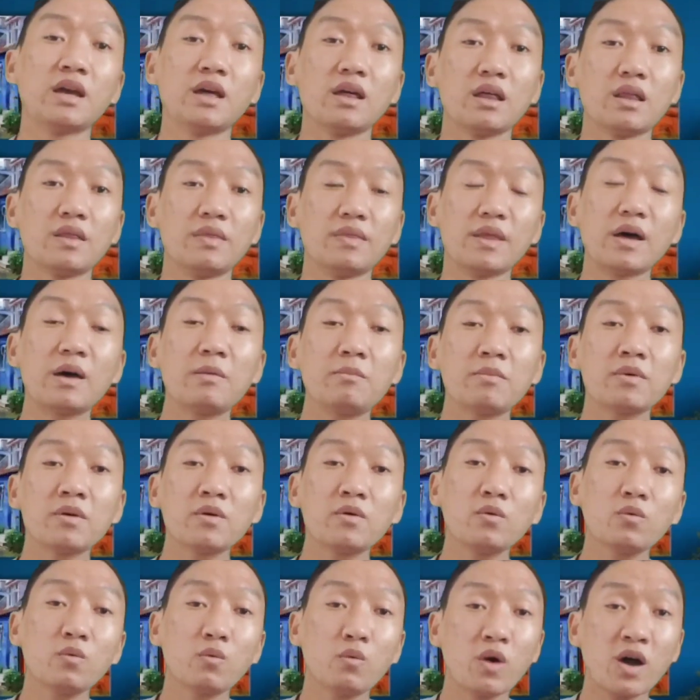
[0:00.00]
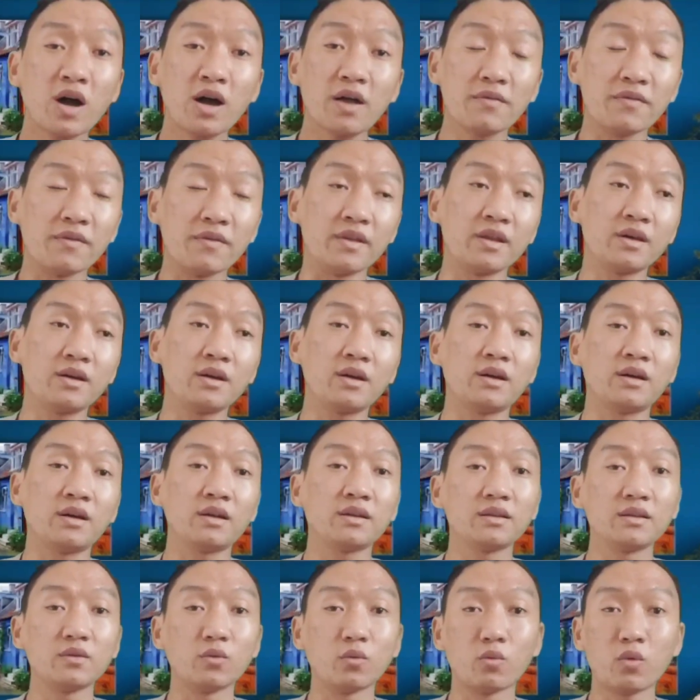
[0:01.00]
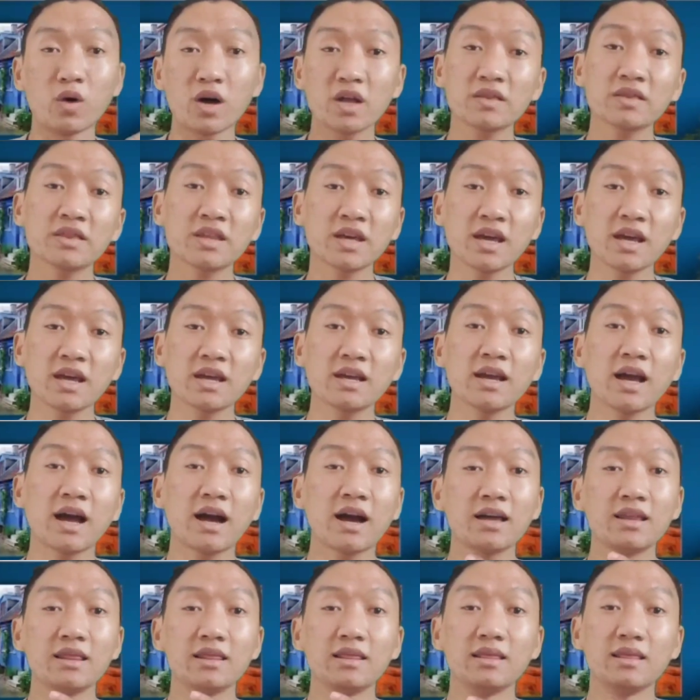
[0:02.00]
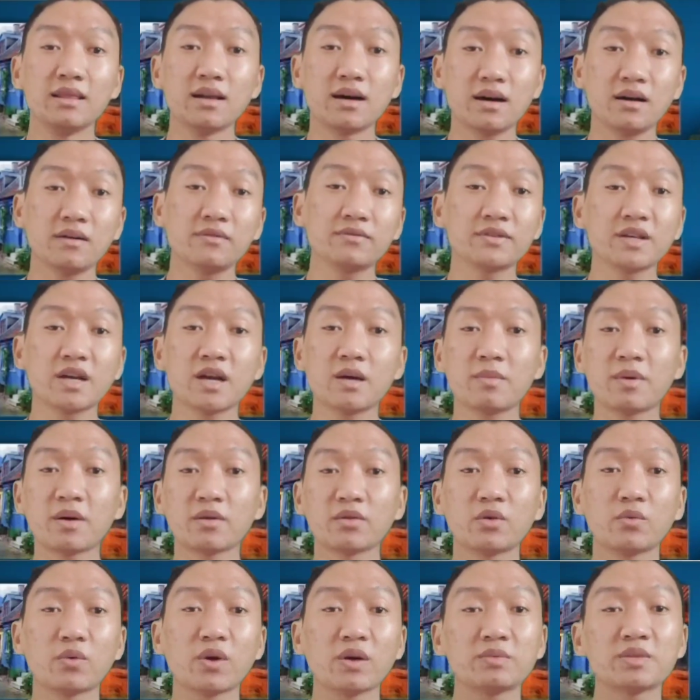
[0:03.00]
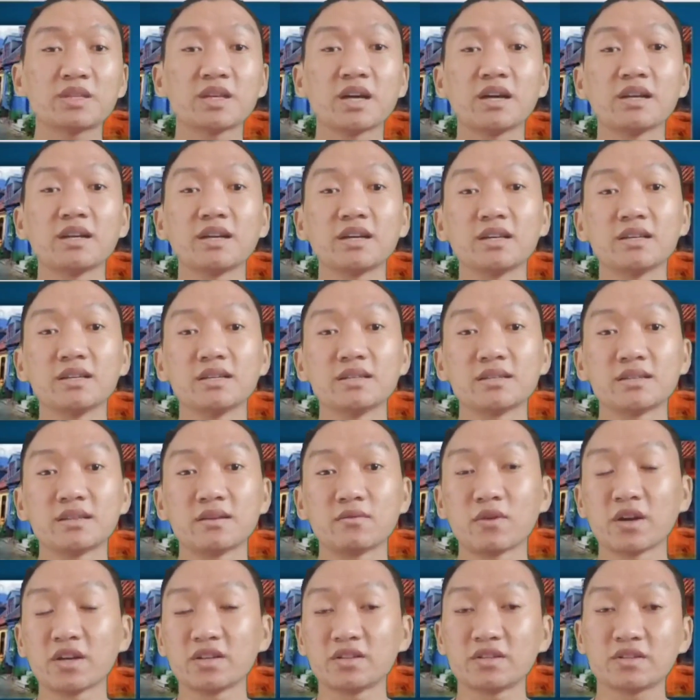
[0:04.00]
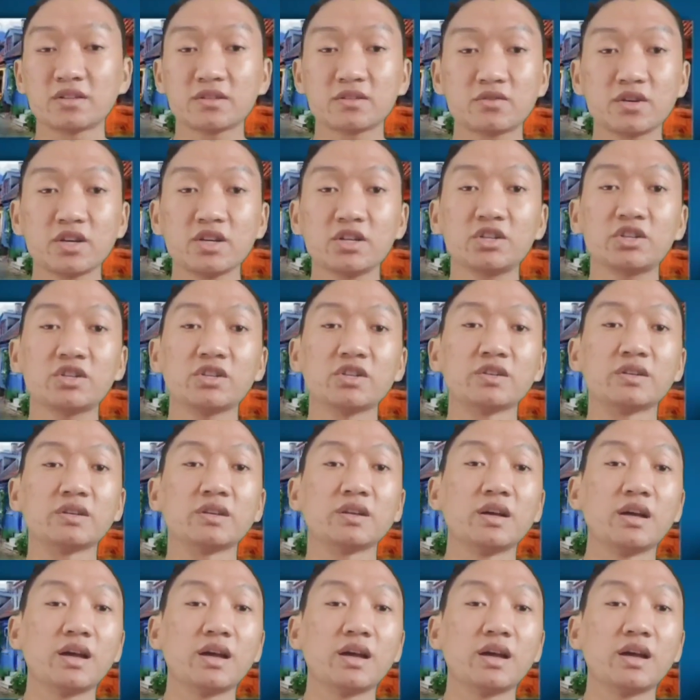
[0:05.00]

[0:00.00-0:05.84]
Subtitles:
number one, the one thing I loved about the website is the registration.